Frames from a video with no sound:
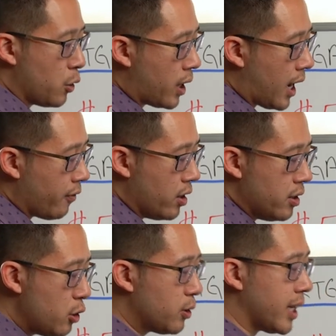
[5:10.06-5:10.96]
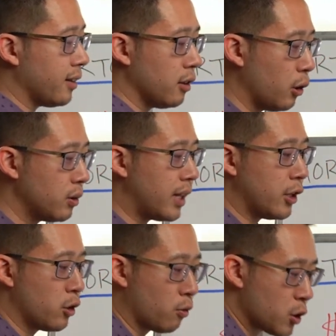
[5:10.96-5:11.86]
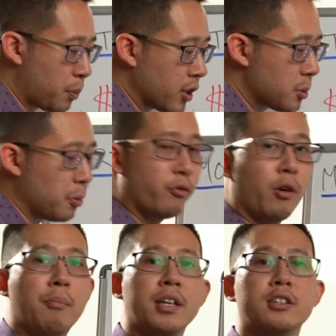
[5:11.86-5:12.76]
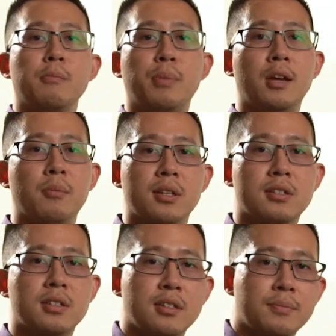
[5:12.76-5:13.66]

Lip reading: you would have a new debt load that you're responsible for monthly payments.